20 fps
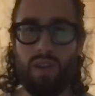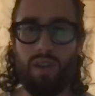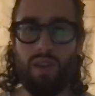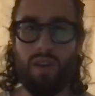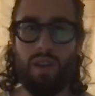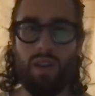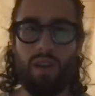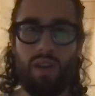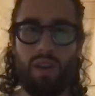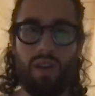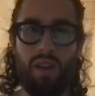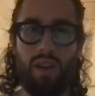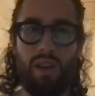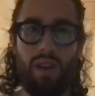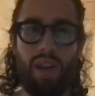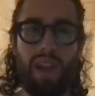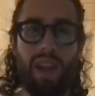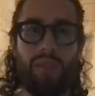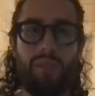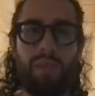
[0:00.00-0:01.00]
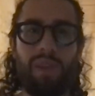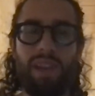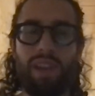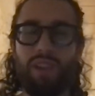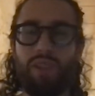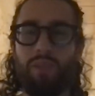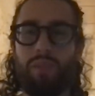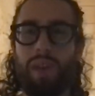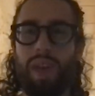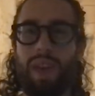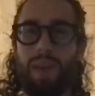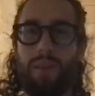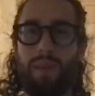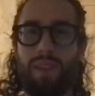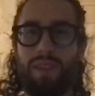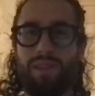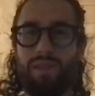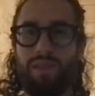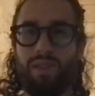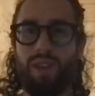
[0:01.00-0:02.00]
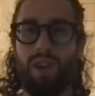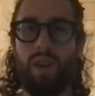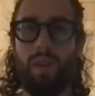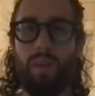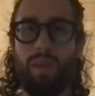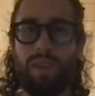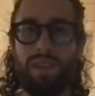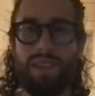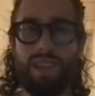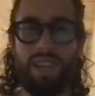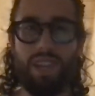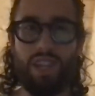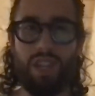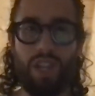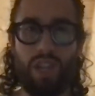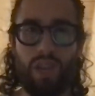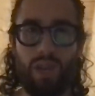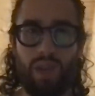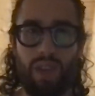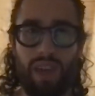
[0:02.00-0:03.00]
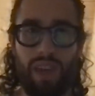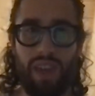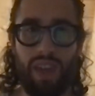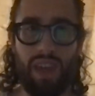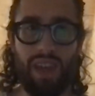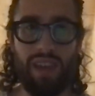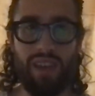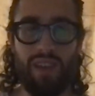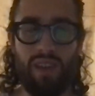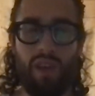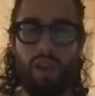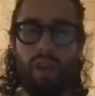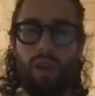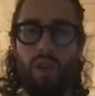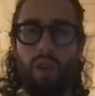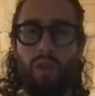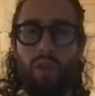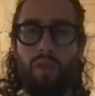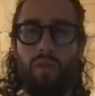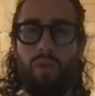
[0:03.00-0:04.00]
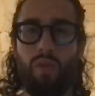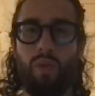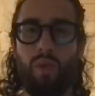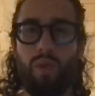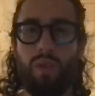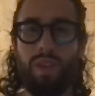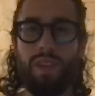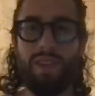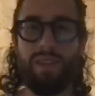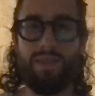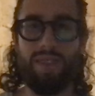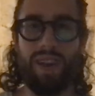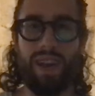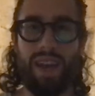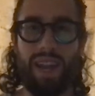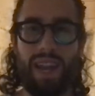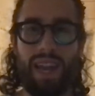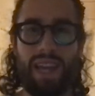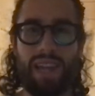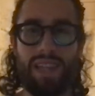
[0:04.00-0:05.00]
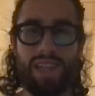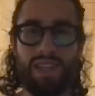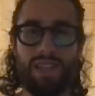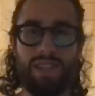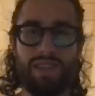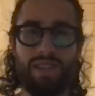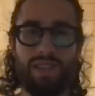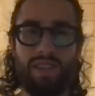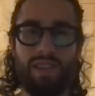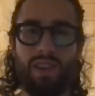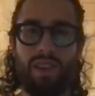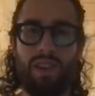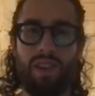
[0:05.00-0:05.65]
payments or compensation you can get for these violations.